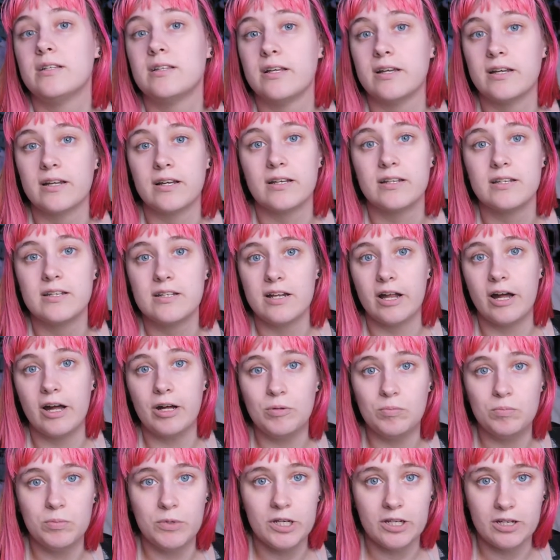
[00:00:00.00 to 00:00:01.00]
Like, I need
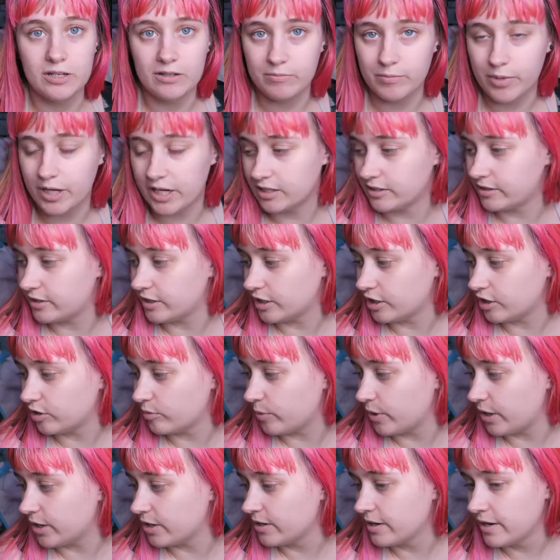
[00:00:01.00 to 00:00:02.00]
help getting back
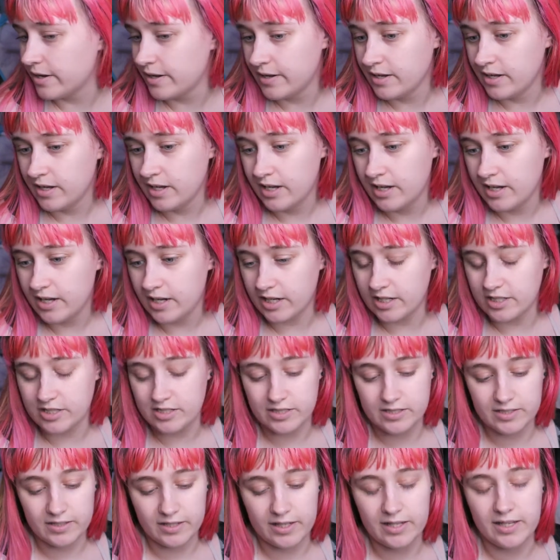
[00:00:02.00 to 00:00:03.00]
there, but I
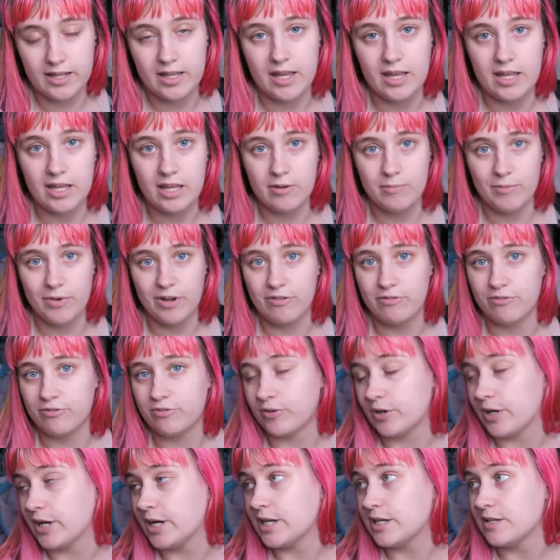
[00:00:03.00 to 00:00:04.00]
just like can't get my
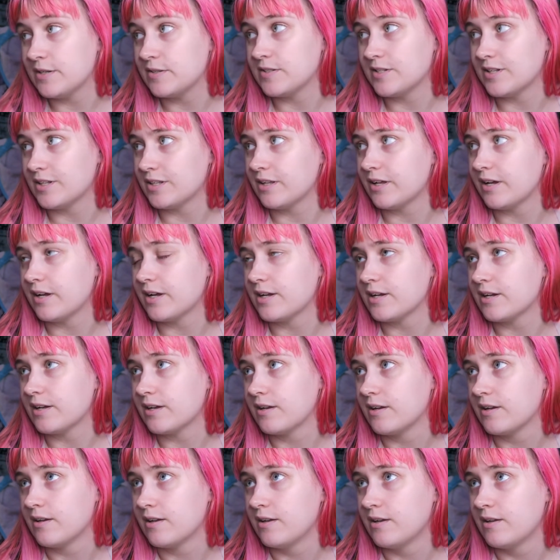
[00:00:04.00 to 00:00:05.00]
friend to
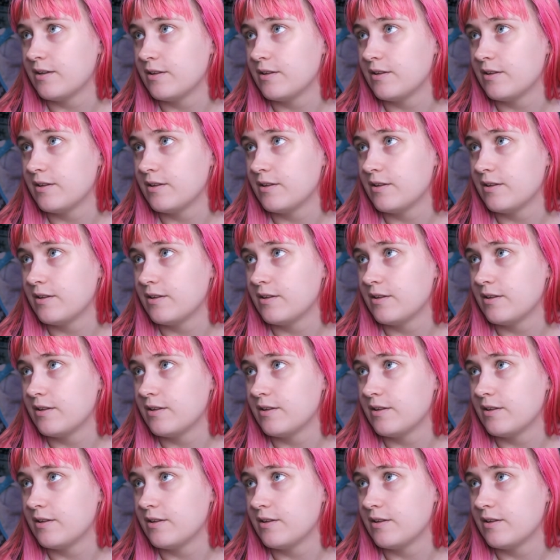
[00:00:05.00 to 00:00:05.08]
like